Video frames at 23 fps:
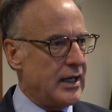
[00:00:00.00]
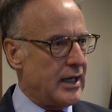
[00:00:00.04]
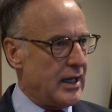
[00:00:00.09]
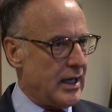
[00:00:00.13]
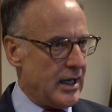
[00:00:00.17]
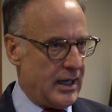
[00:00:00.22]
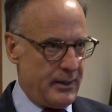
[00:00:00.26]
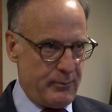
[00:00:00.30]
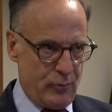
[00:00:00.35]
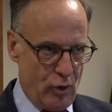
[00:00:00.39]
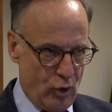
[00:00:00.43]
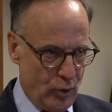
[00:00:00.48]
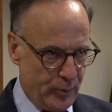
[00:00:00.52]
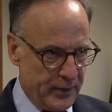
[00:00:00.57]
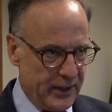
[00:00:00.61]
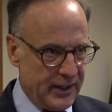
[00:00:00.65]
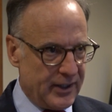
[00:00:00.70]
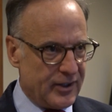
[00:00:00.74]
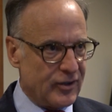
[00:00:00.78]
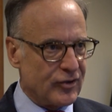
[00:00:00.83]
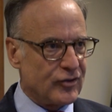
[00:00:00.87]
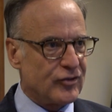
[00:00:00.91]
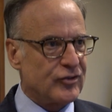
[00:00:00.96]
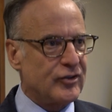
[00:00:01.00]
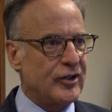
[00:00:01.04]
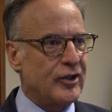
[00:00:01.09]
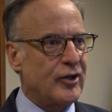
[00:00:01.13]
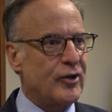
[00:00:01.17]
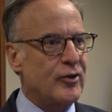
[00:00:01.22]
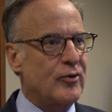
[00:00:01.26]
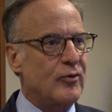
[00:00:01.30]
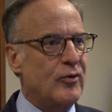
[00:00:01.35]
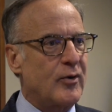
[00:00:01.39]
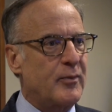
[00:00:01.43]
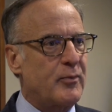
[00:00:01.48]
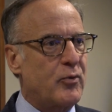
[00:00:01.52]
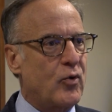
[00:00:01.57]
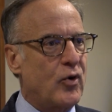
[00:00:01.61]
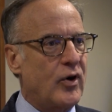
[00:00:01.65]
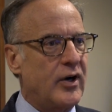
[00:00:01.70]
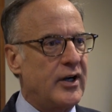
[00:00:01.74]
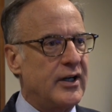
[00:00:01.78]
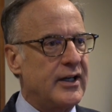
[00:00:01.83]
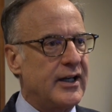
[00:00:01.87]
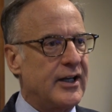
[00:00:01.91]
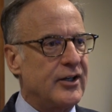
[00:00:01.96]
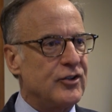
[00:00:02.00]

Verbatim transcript: I'm hoping, consider the report